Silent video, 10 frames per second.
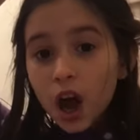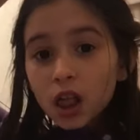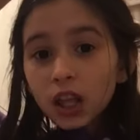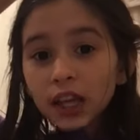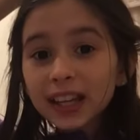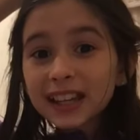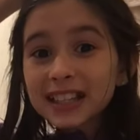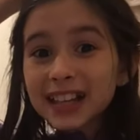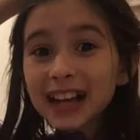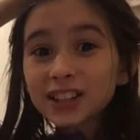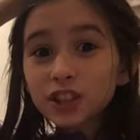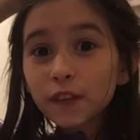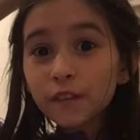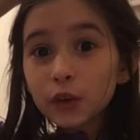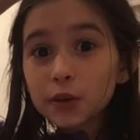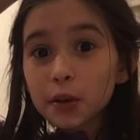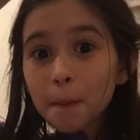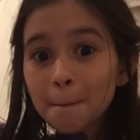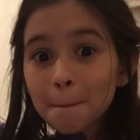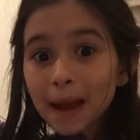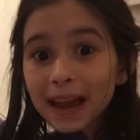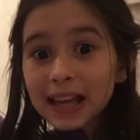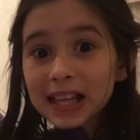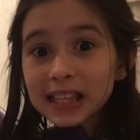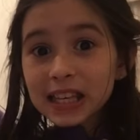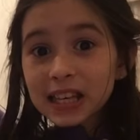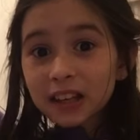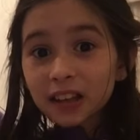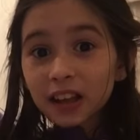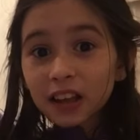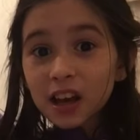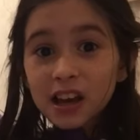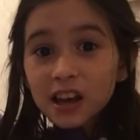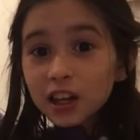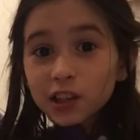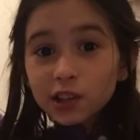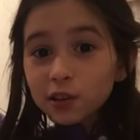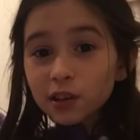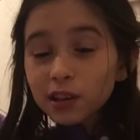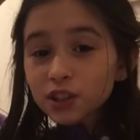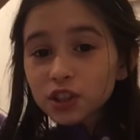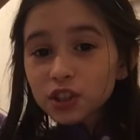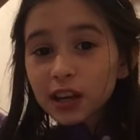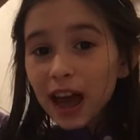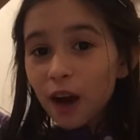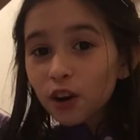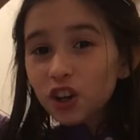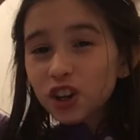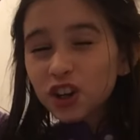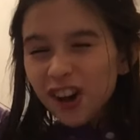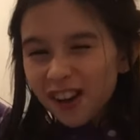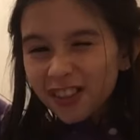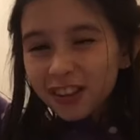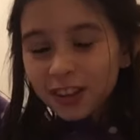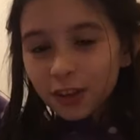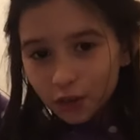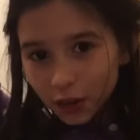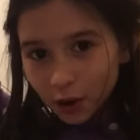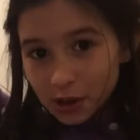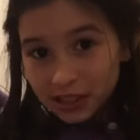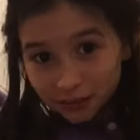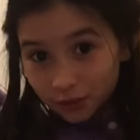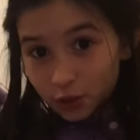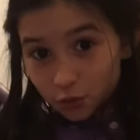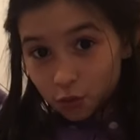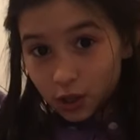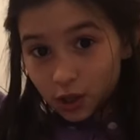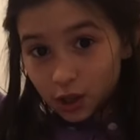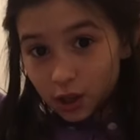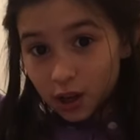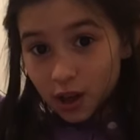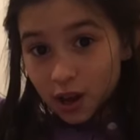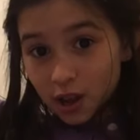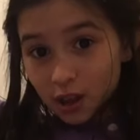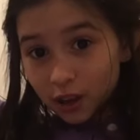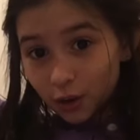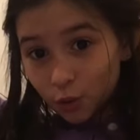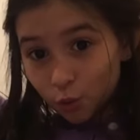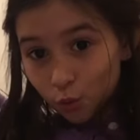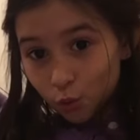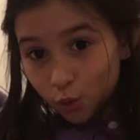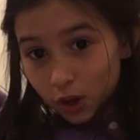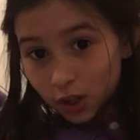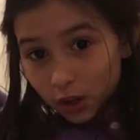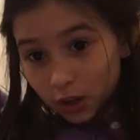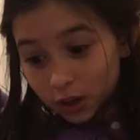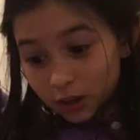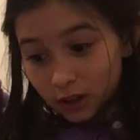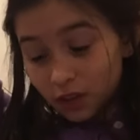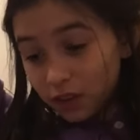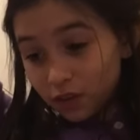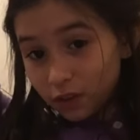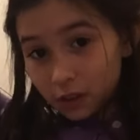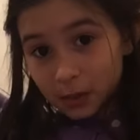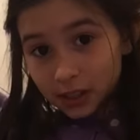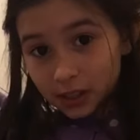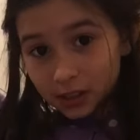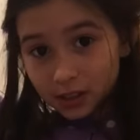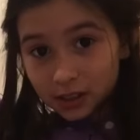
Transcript: Like, it, this actually feels amazing. Like, you don't understand how good this feels. It feels really good. Like really good. Like this feels amazing.